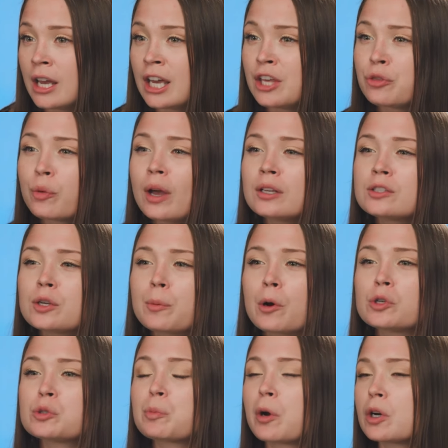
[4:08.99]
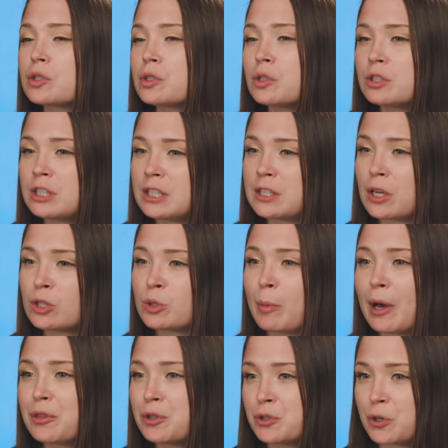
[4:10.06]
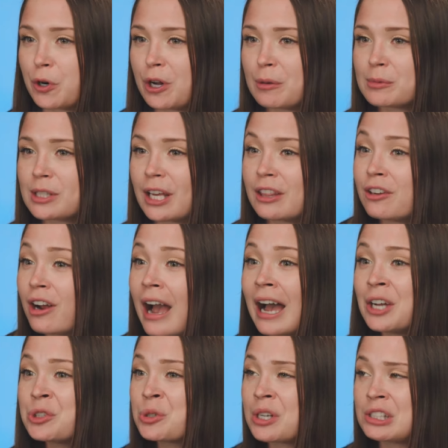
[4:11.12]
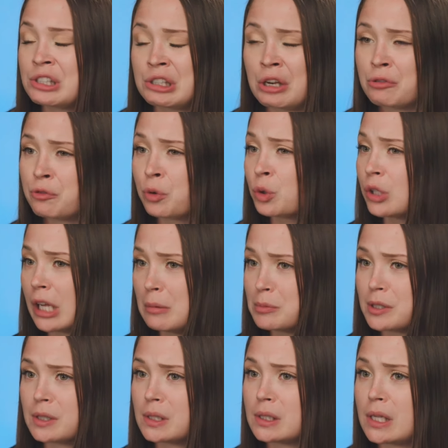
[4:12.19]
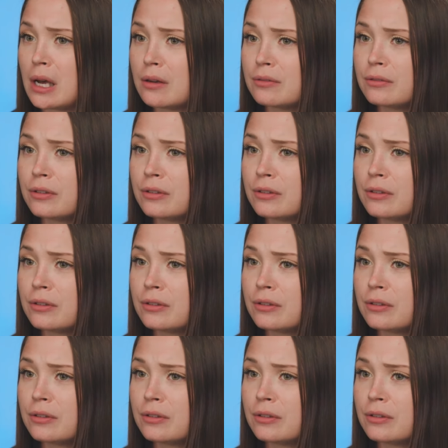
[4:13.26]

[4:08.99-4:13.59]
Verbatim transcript: He threatened to post personal details about the Durhams, like their address and full names and stuff.